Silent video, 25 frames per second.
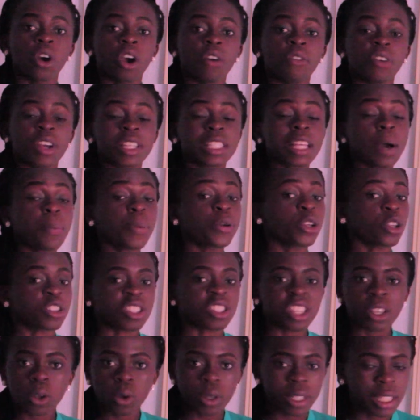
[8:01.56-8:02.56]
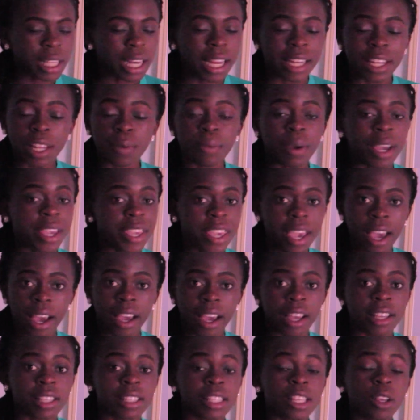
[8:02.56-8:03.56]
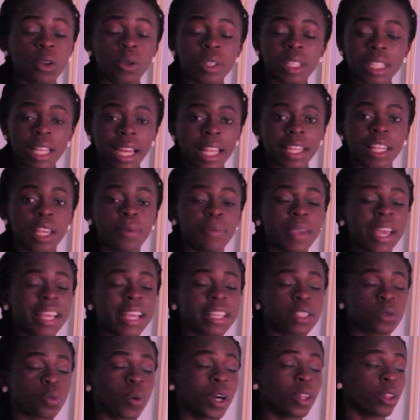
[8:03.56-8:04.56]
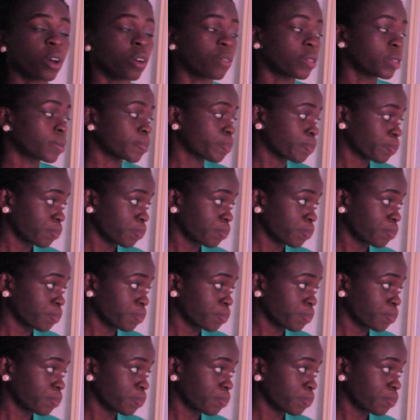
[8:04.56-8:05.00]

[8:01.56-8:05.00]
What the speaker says: For example, your sickle cell anemia. Yeah, sickle cell anemia is one of